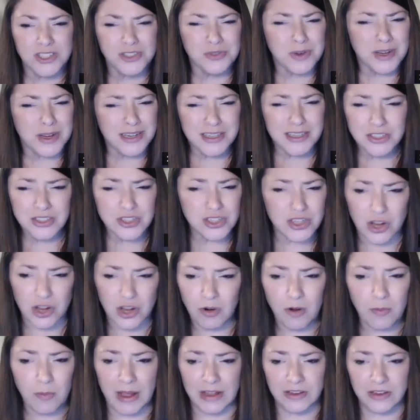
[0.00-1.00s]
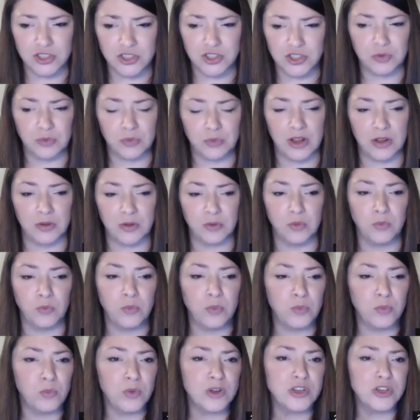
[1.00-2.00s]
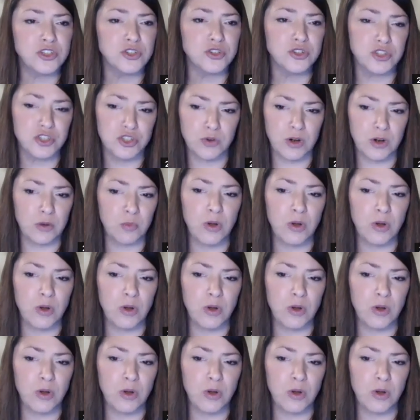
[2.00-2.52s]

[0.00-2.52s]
do I need to know about you? What's your story?